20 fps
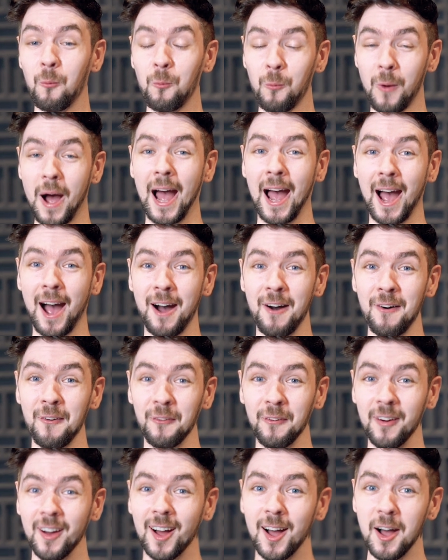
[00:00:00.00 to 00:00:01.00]

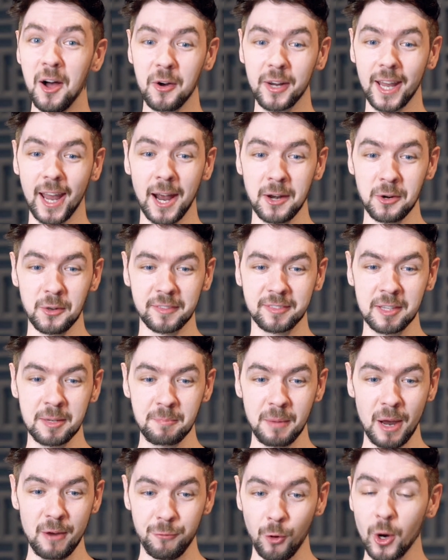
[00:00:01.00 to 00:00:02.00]
Wow. Okay, I don't think
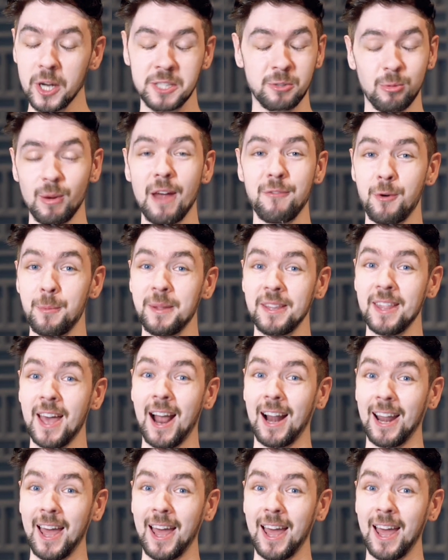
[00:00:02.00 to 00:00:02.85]
my voice will ever be that